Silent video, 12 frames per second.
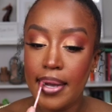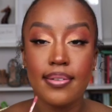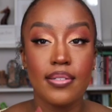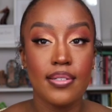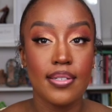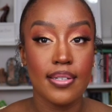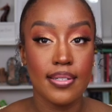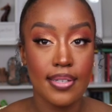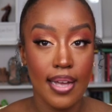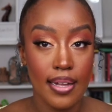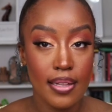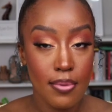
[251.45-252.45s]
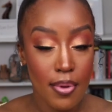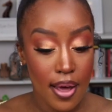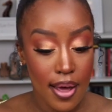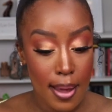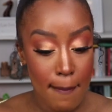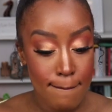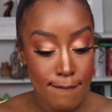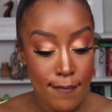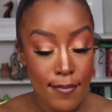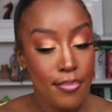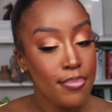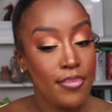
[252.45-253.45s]
This is exactly why
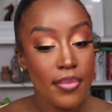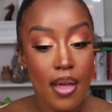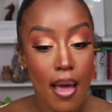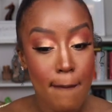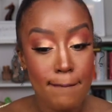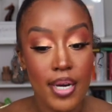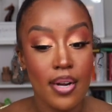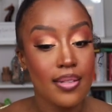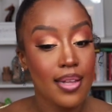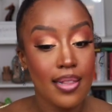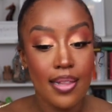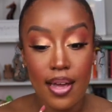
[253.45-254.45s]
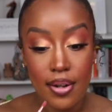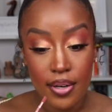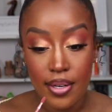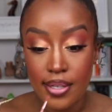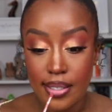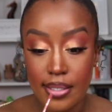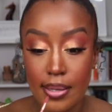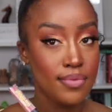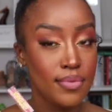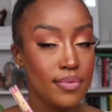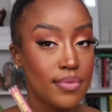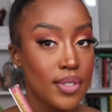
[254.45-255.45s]
I put on that liner,
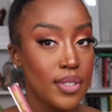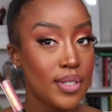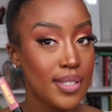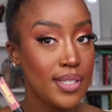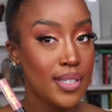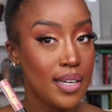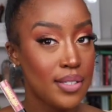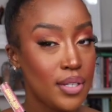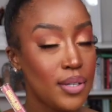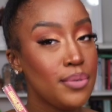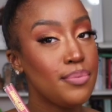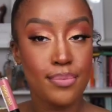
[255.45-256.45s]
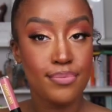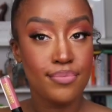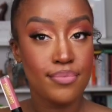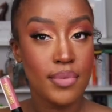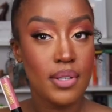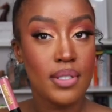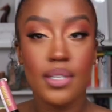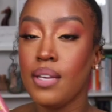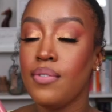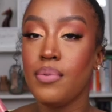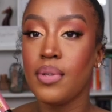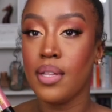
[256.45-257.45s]
so this is Hustle. And see,
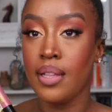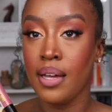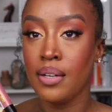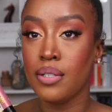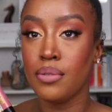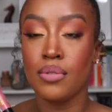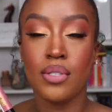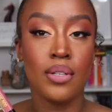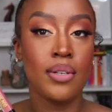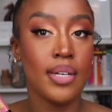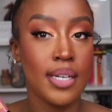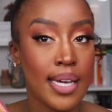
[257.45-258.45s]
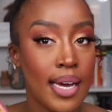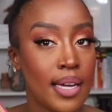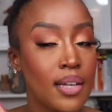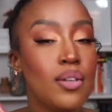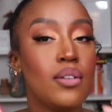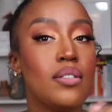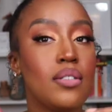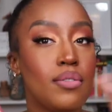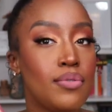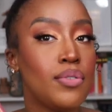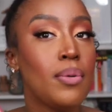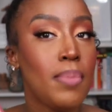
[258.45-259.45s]
even with the liner, you still get the
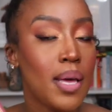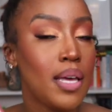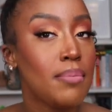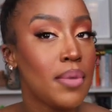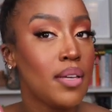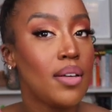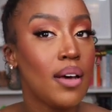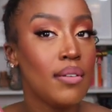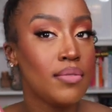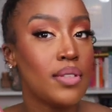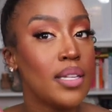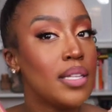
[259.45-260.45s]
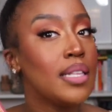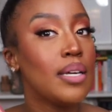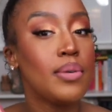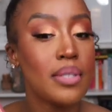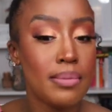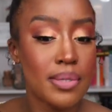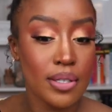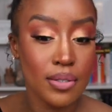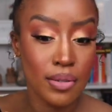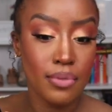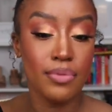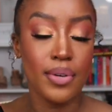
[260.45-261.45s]
full pigment of the liquid lipstick.
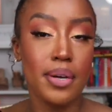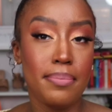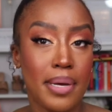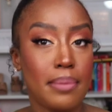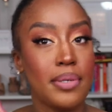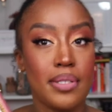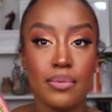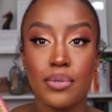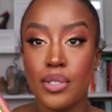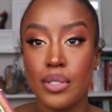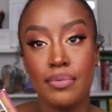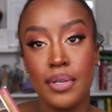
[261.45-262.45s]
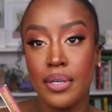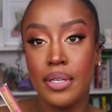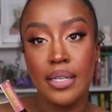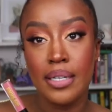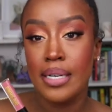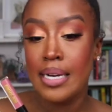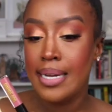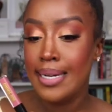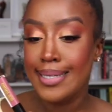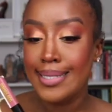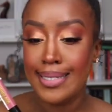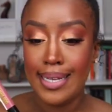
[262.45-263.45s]
So they're very pigmented, which is very good.
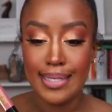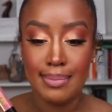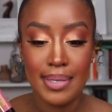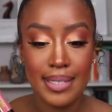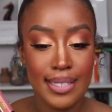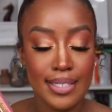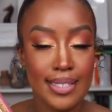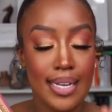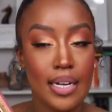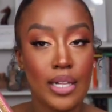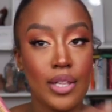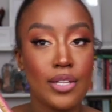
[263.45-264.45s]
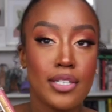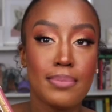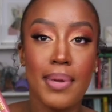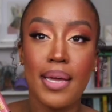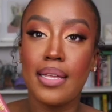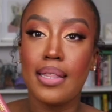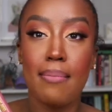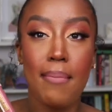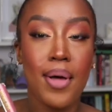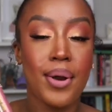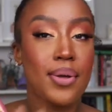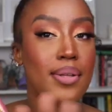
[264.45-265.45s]
It's not something that just kind of looks pink in the
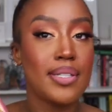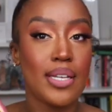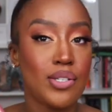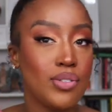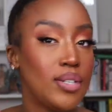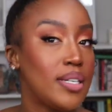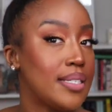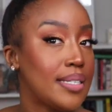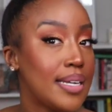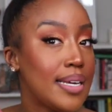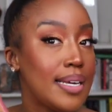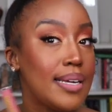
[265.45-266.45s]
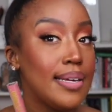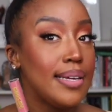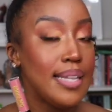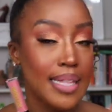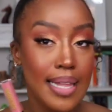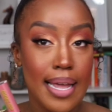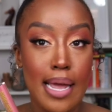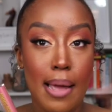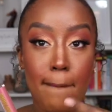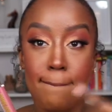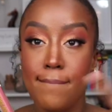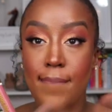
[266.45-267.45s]
bottle and doesn't translate. Like,
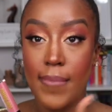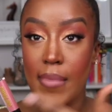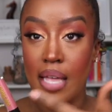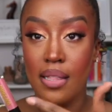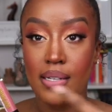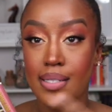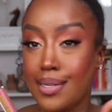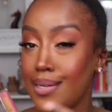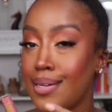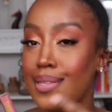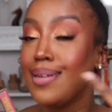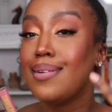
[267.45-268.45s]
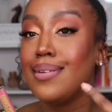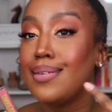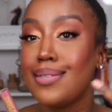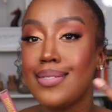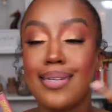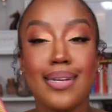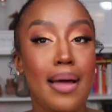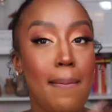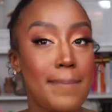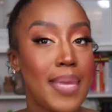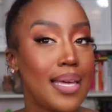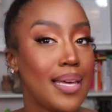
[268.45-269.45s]
it looks good in there, it looks good
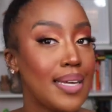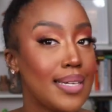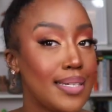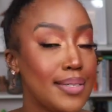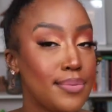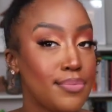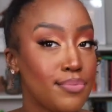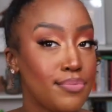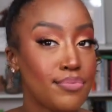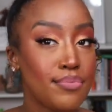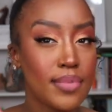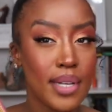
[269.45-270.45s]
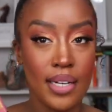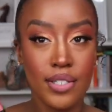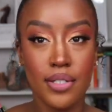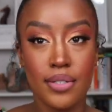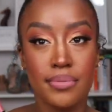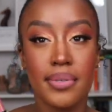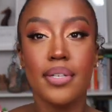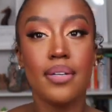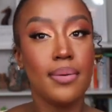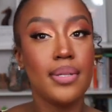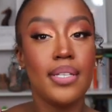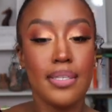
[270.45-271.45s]
on me. It actually looks really
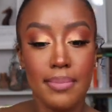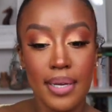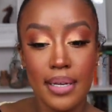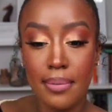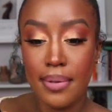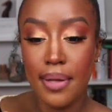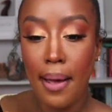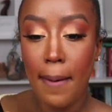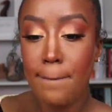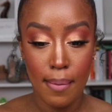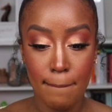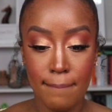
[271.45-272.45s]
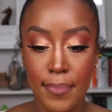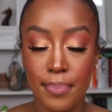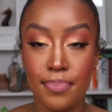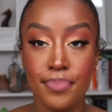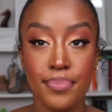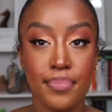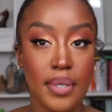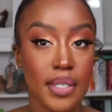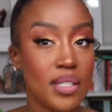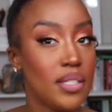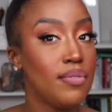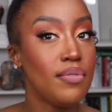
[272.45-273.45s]
good with this makeup look.
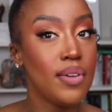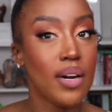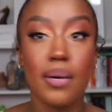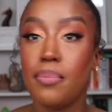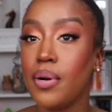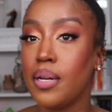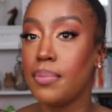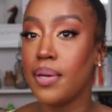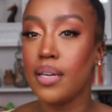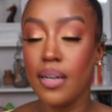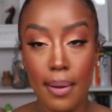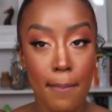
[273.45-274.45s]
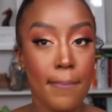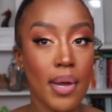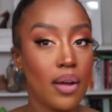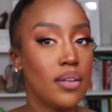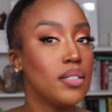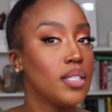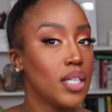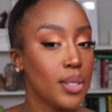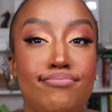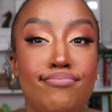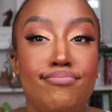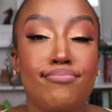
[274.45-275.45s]
This is a very pretty pink, honestly.
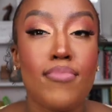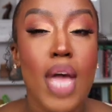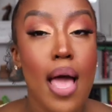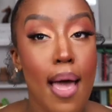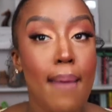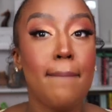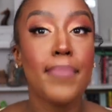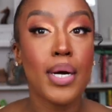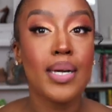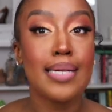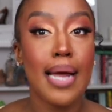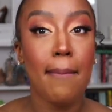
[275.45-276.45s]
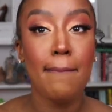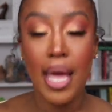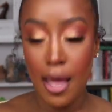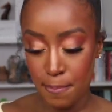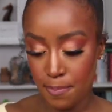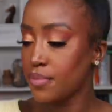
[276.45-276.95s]
And pretty damn matte.